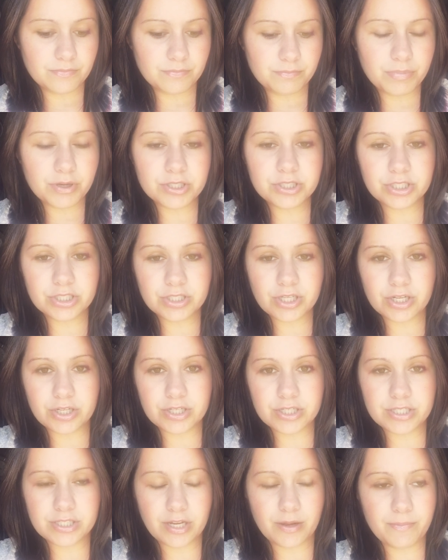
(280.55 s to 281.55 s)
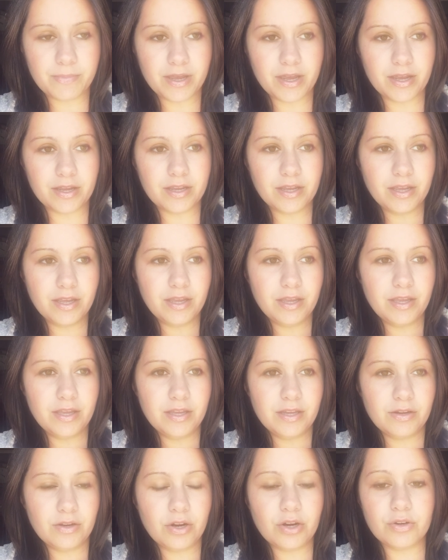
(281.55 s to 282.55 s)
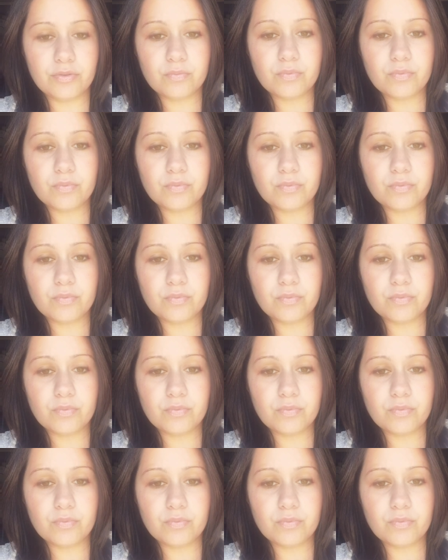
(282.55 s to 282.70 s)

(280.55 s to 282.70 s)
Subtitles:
pushes on your stomach, or